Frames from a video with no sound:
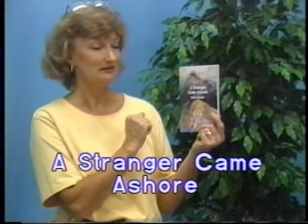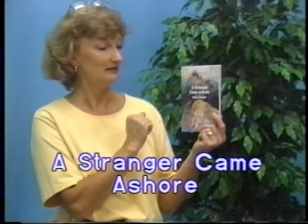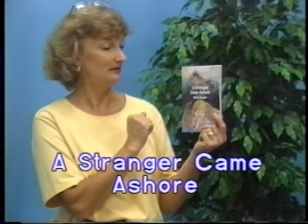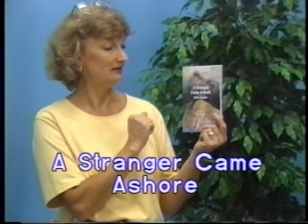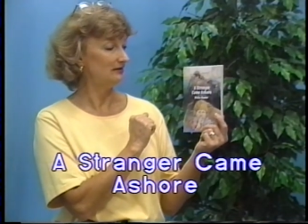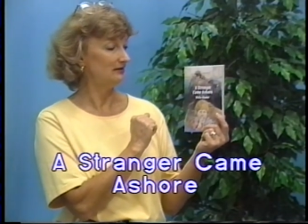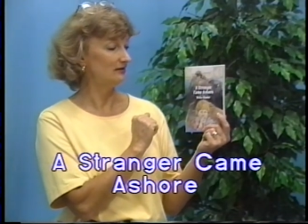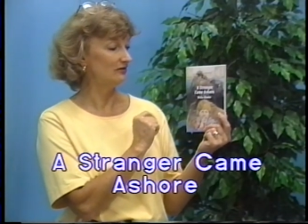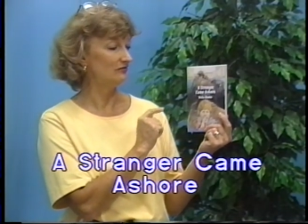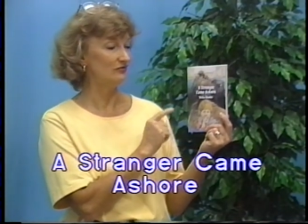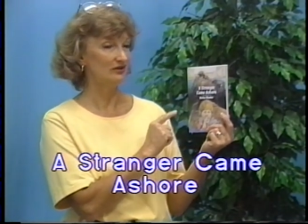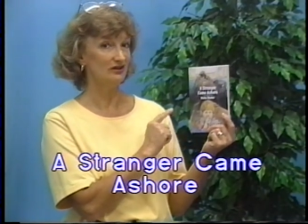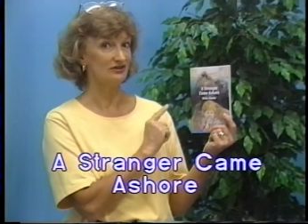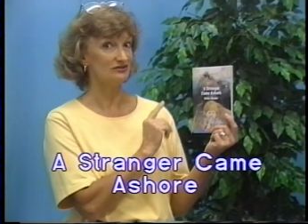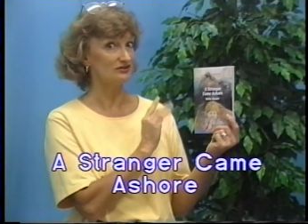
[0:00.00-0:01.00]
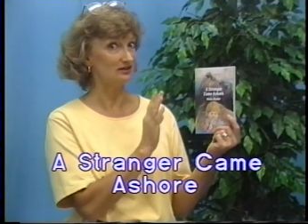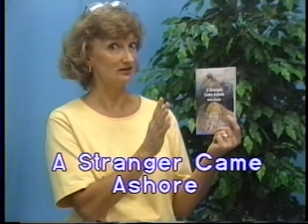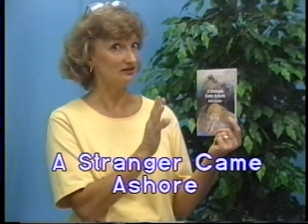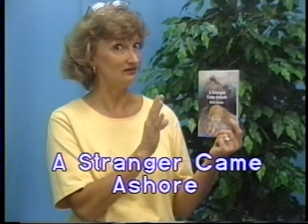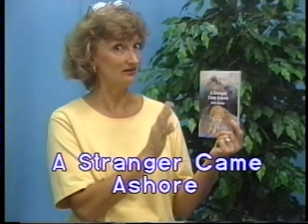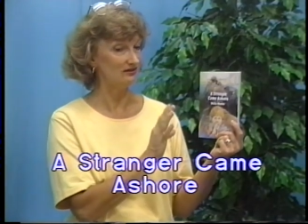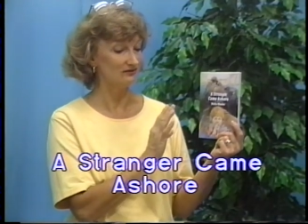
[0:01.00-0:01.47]
in the village that
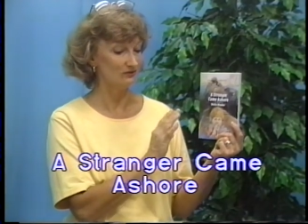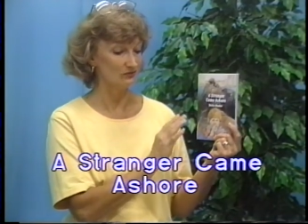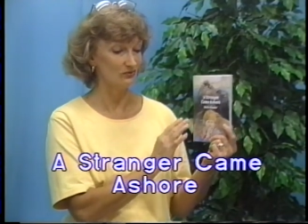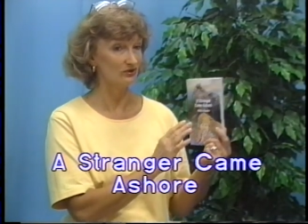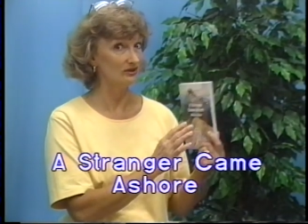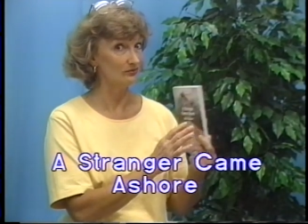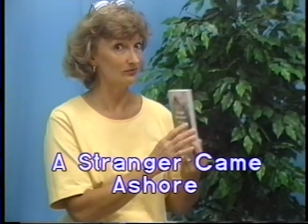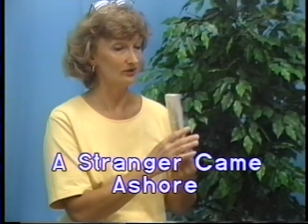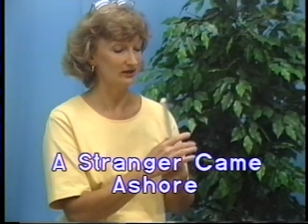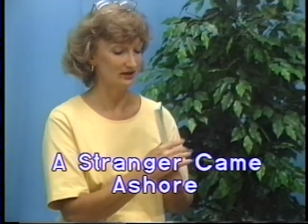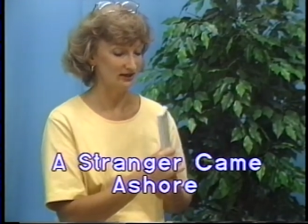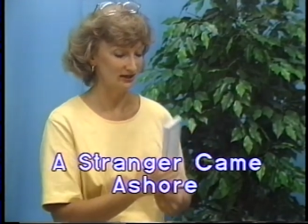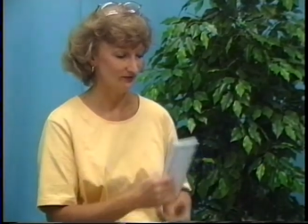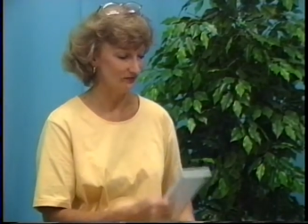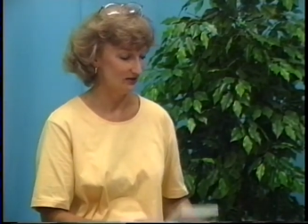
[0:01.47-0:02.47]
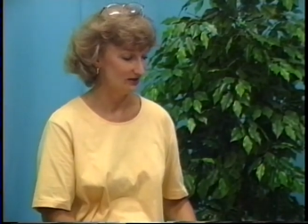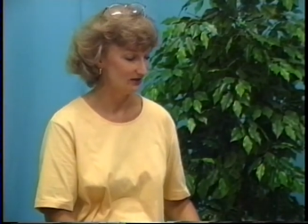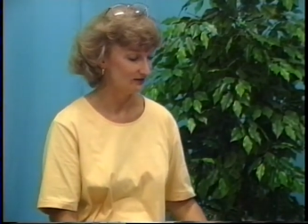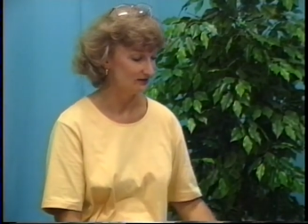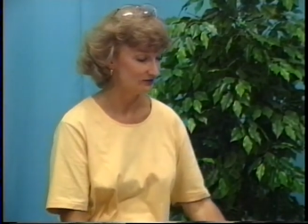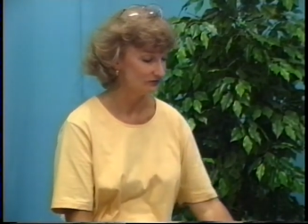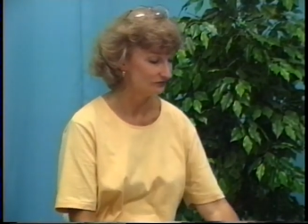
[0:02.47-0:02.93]
he doesn't really want to have
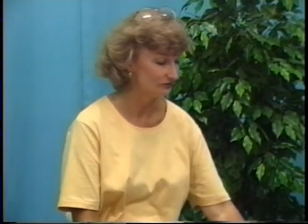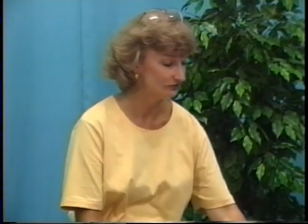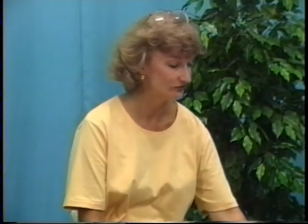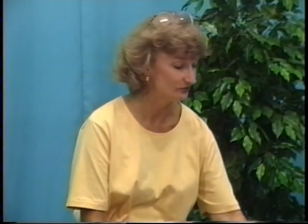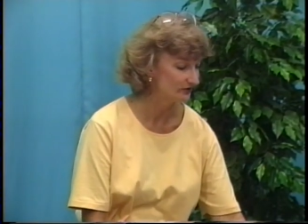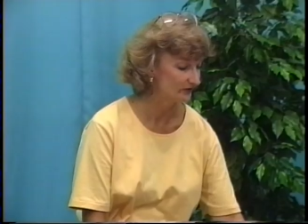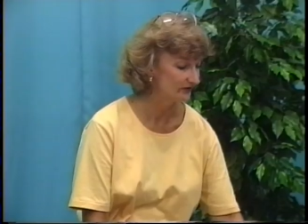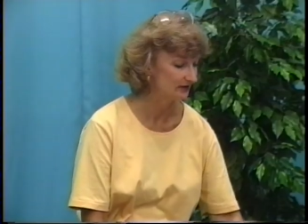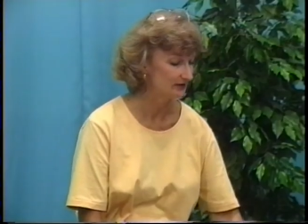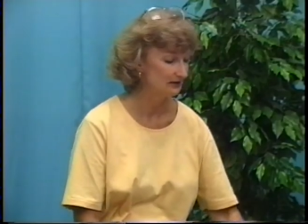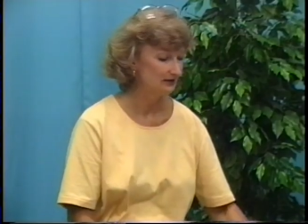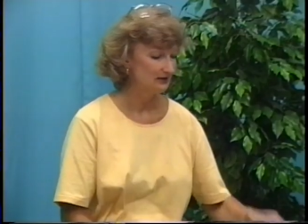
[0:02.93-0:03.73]
anything to do with it.